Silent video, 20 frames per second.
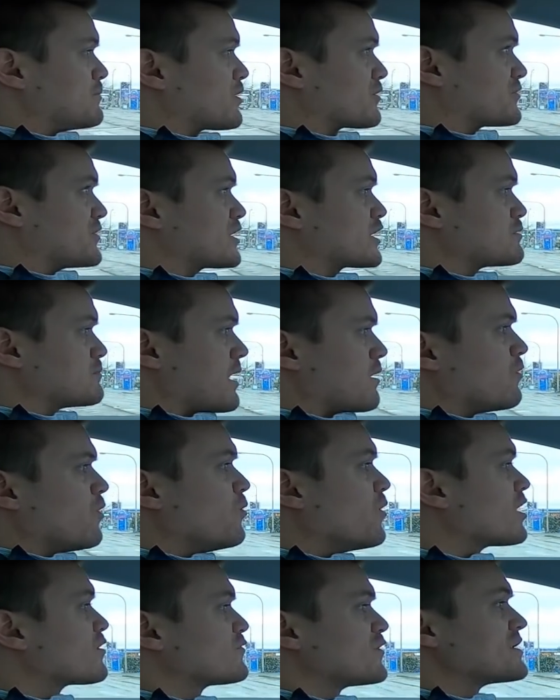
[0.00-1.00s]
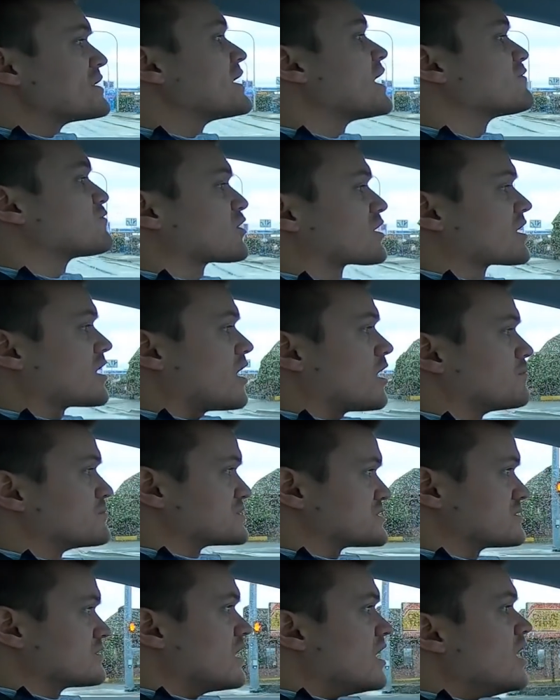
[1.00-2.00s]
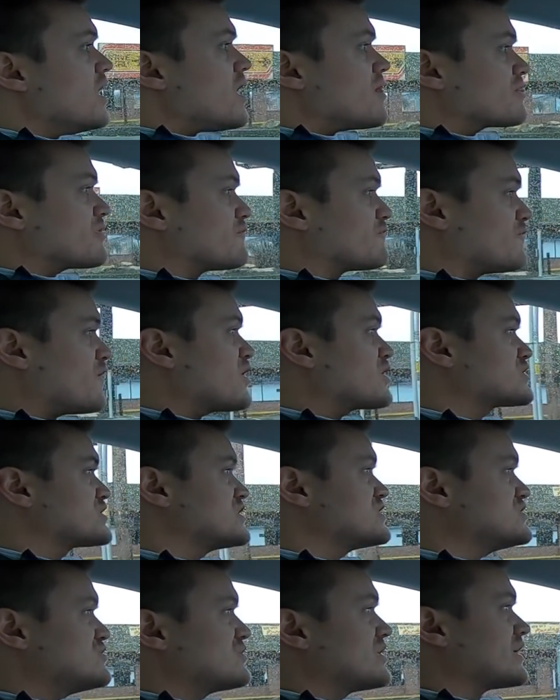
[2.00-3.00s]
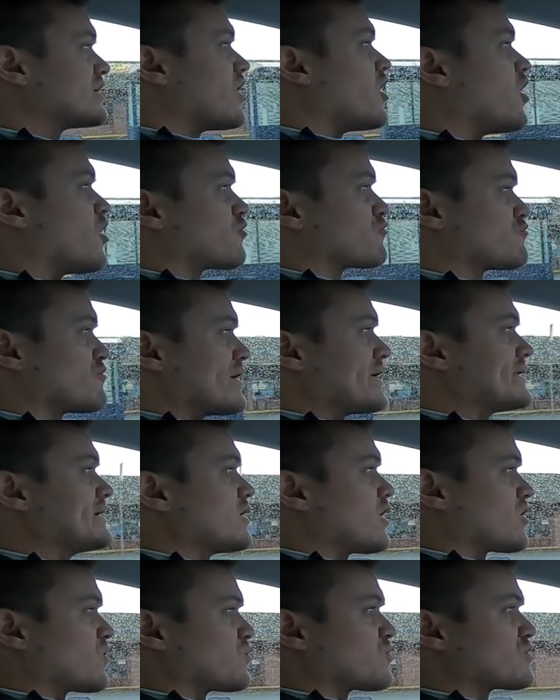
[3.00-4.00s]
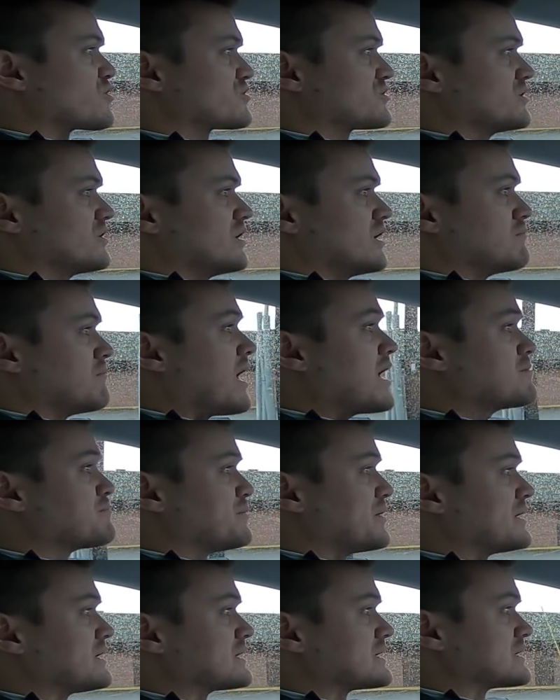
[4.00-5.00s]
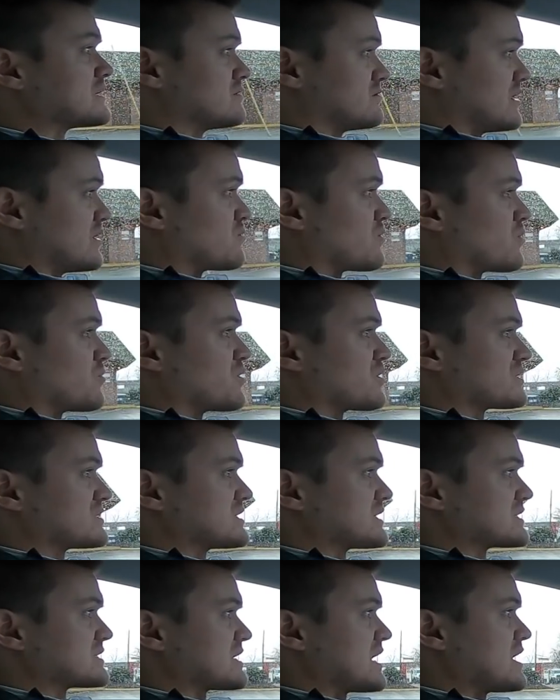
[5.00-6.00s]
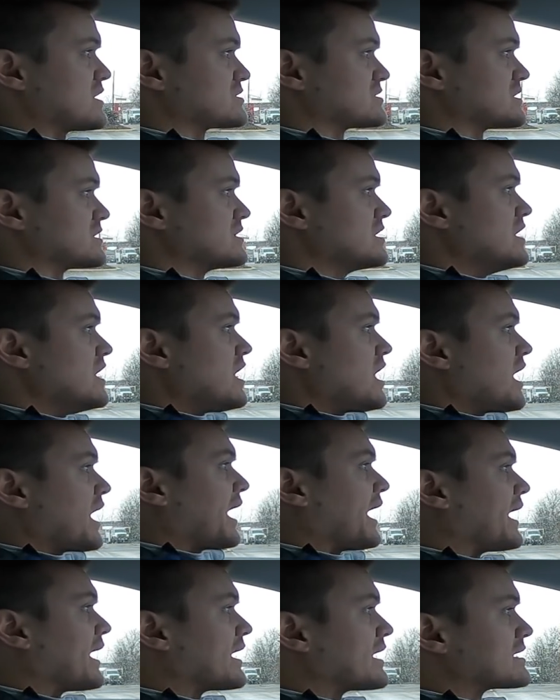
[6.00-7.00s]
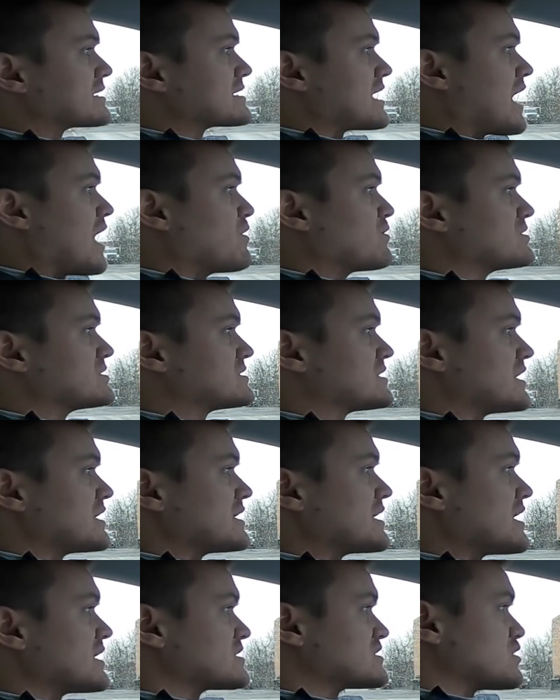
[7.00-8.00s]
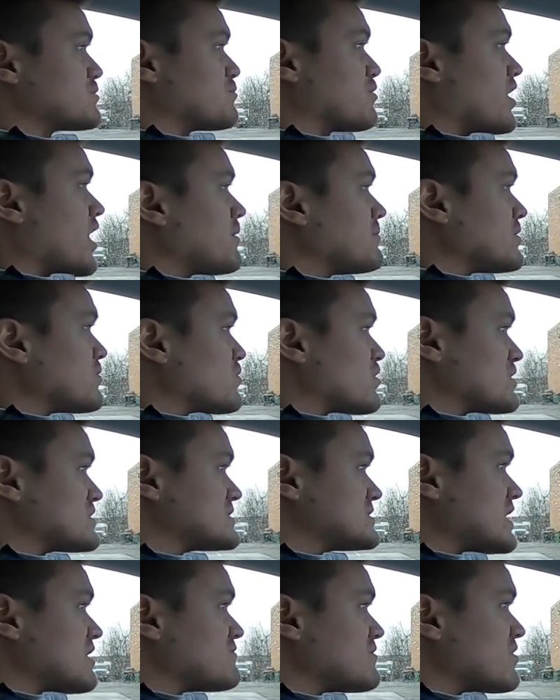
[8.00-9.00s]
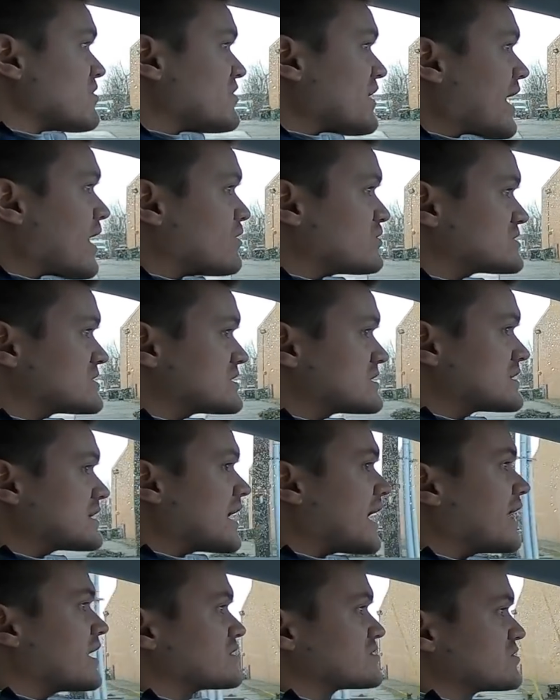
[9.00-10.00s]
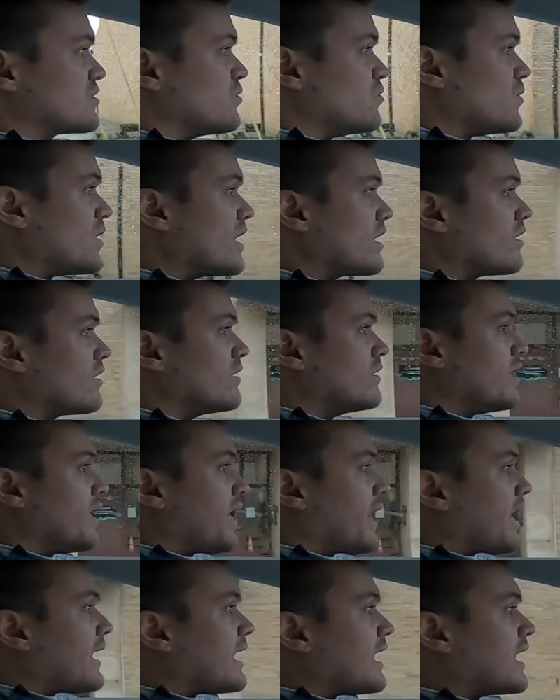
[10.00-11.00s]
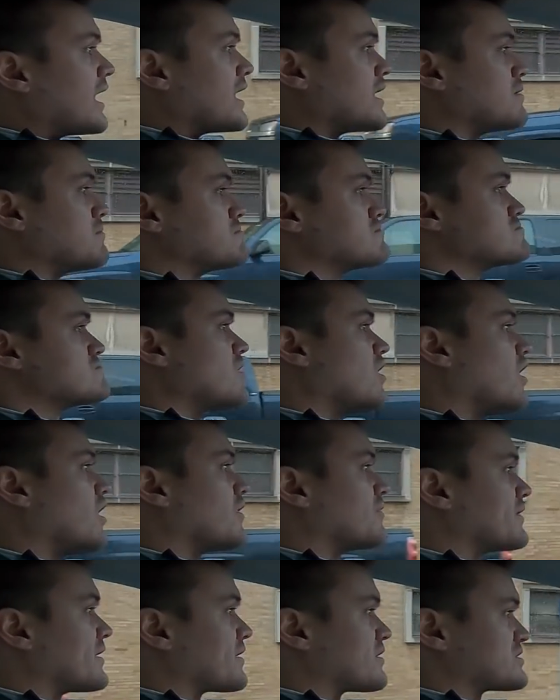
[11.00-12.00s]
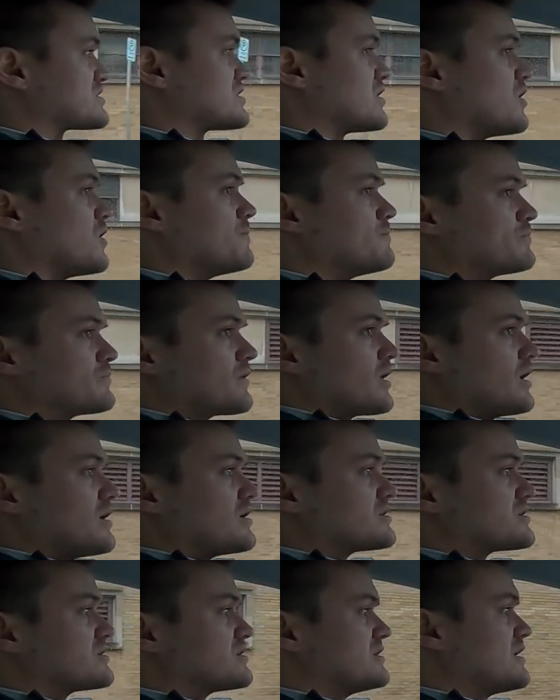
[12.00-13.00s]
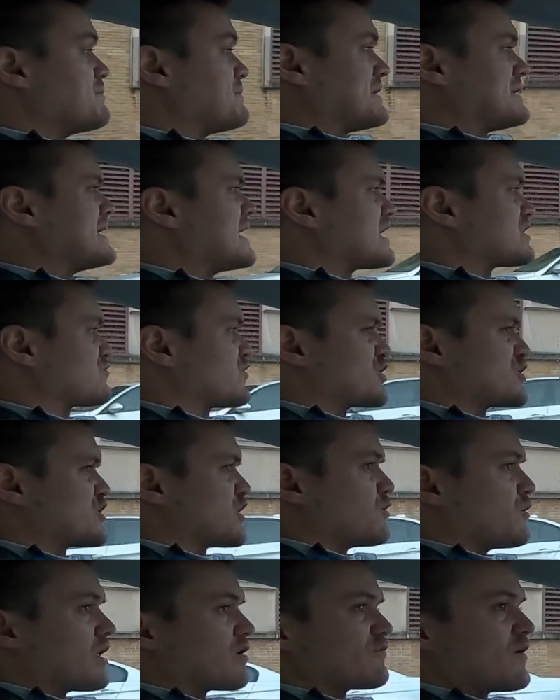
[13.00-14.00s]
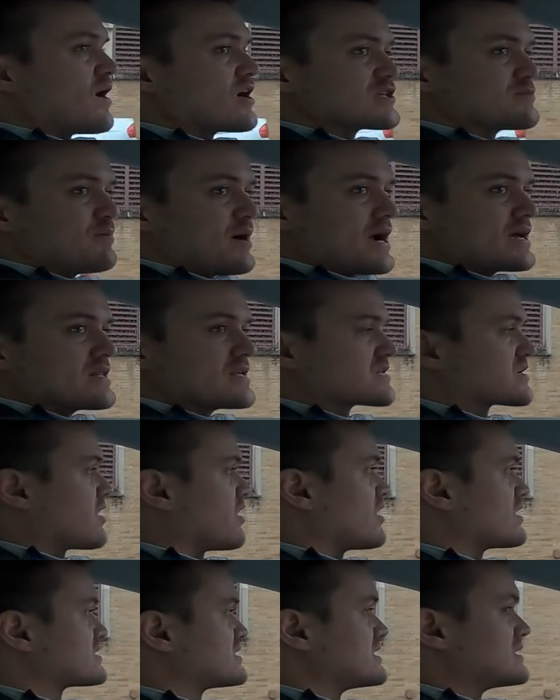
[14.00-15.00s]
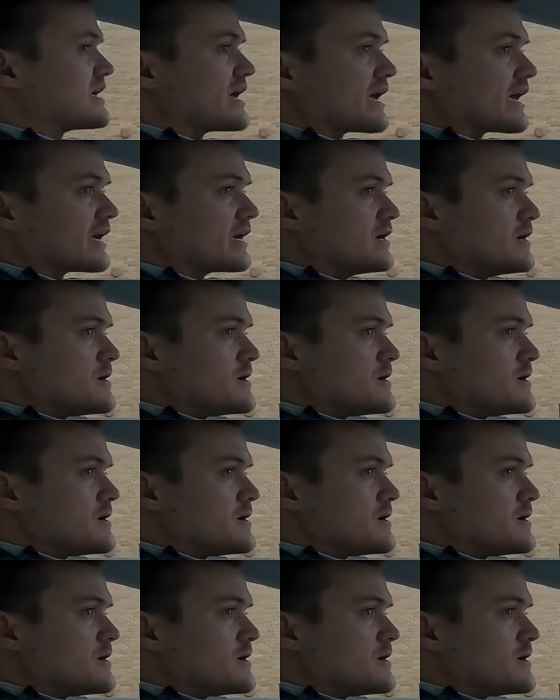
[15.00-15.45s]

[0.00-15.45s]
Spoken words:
are thinking about, well, what if it never comes? The functions you get already are worth, in my opinion, they were worth $6,000. And I would say, yes, they're probably worth $7,000 as well on there. So, I mean, yes, for sure. If I was buying this car today,